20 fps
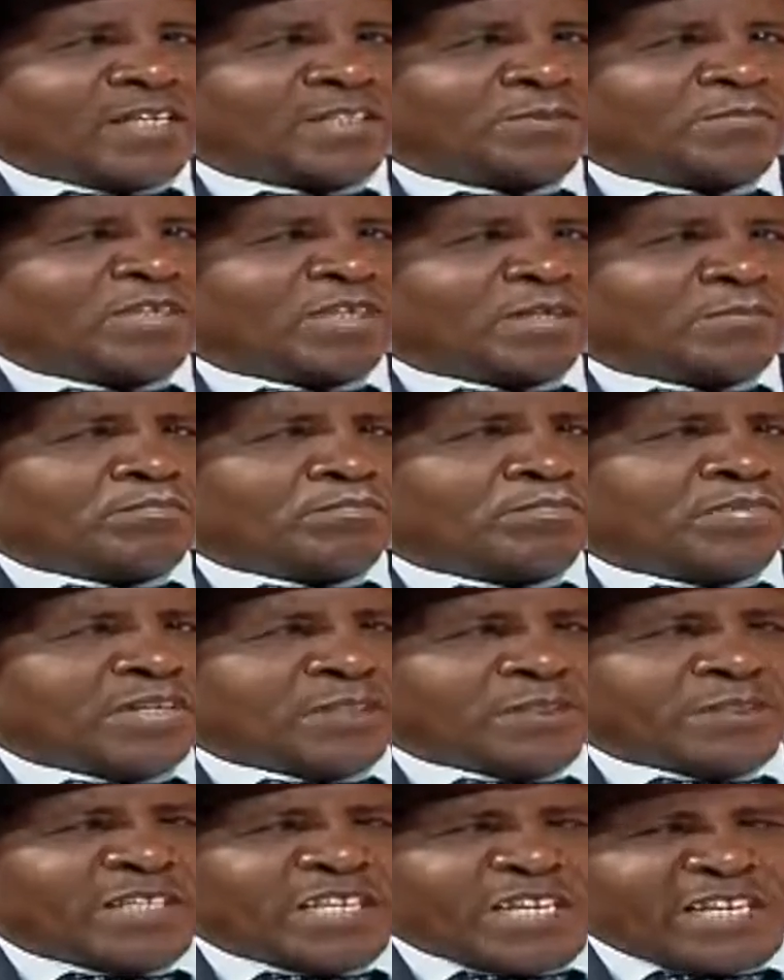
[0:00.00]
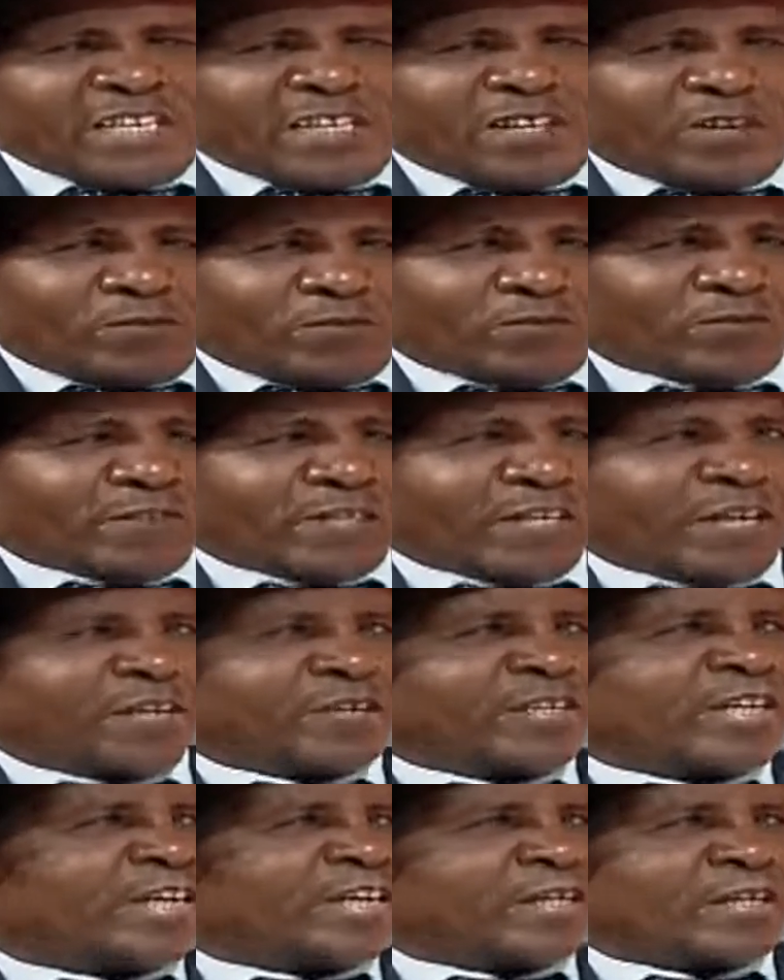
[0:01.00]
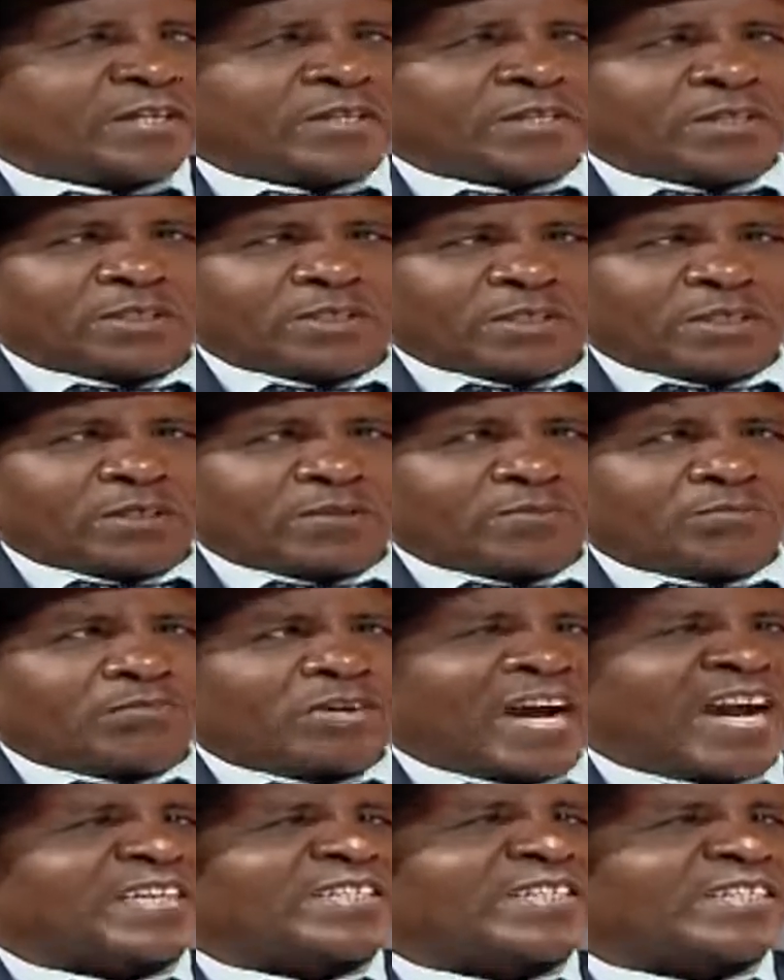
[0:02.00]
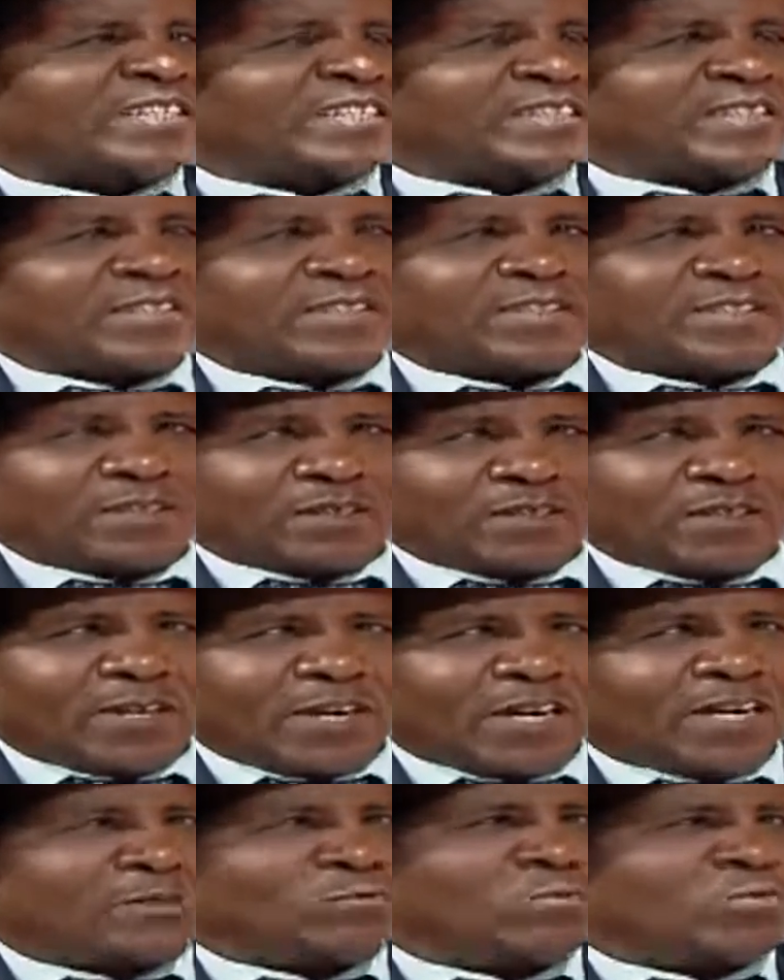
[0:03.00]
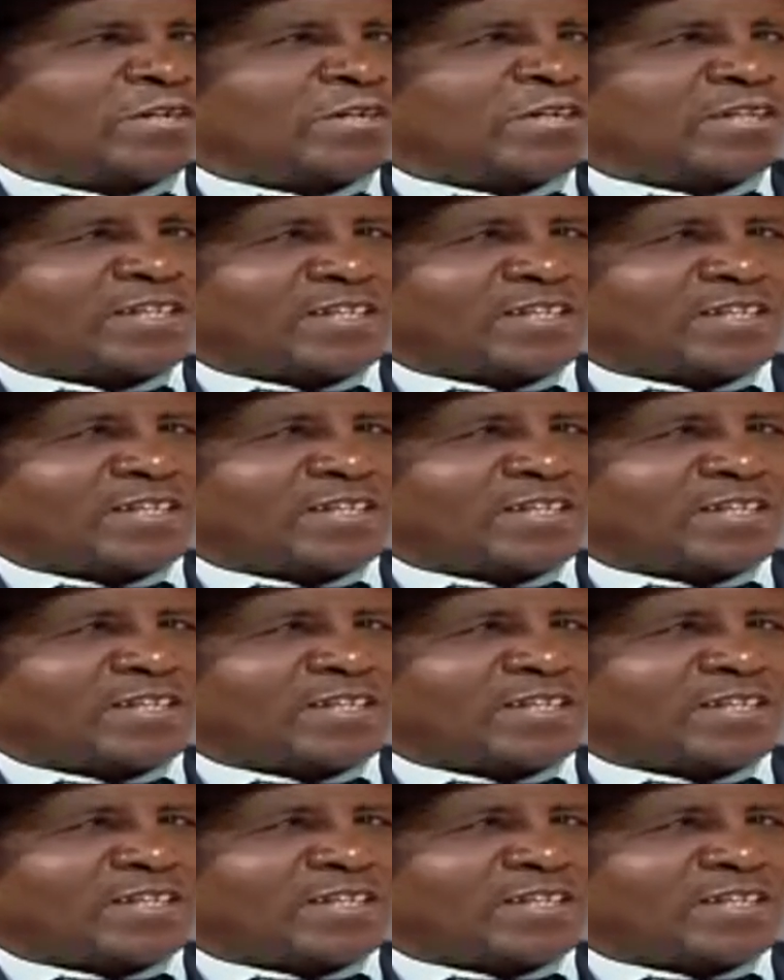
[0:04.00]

It's been a building of careers and practice and hard work.